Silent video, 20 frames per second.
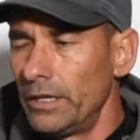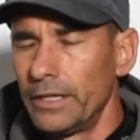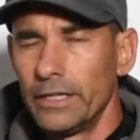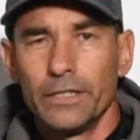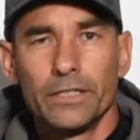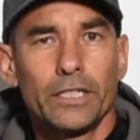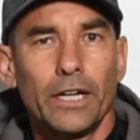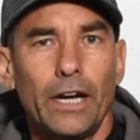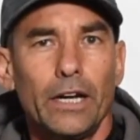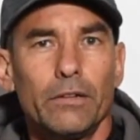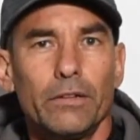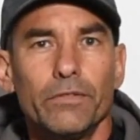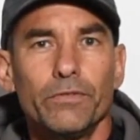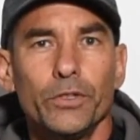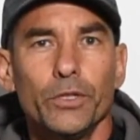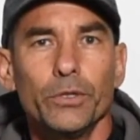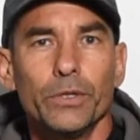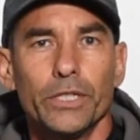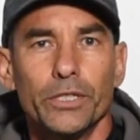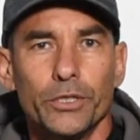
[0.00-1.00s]
entire
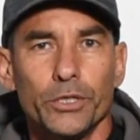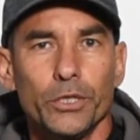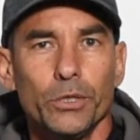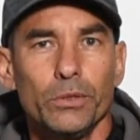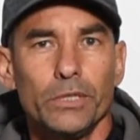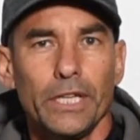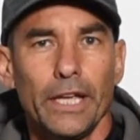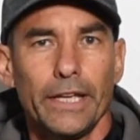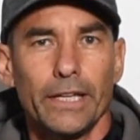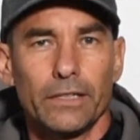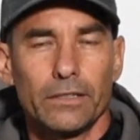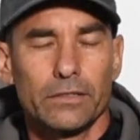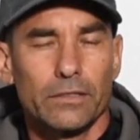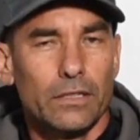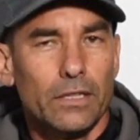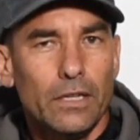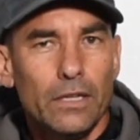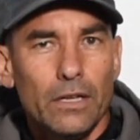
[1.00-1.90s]
review in 2 takes.